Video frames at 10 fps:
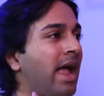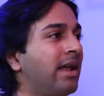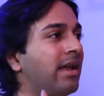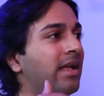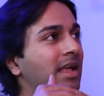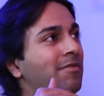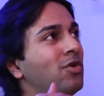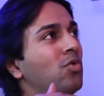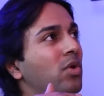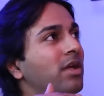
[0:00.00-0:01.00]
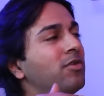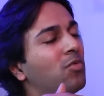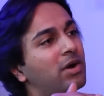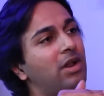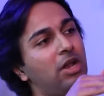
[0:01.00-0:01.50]
And if
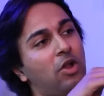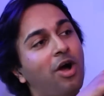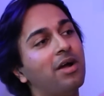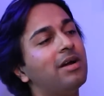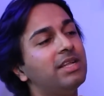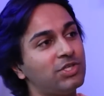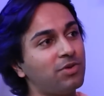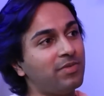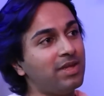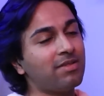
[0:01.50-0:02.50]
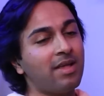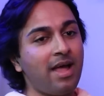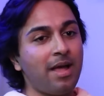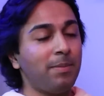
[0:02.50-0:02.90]
you want a longer list of this,